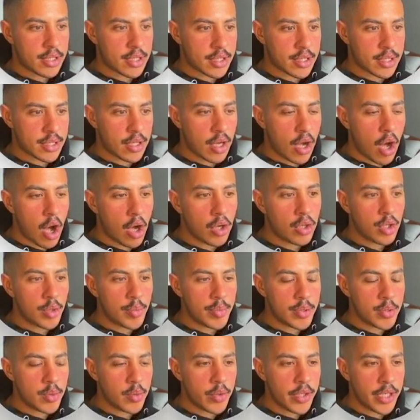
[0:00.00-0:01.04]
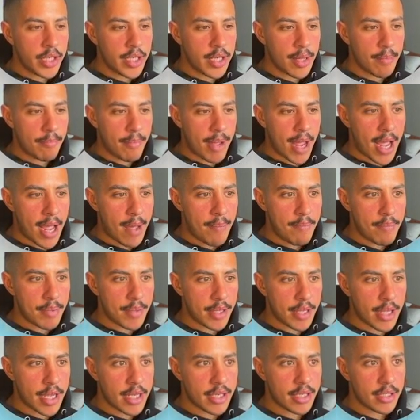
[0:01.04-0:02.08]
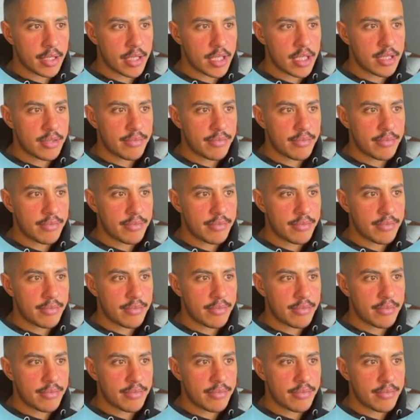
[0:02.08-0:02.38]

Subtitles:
toggle between a map and a list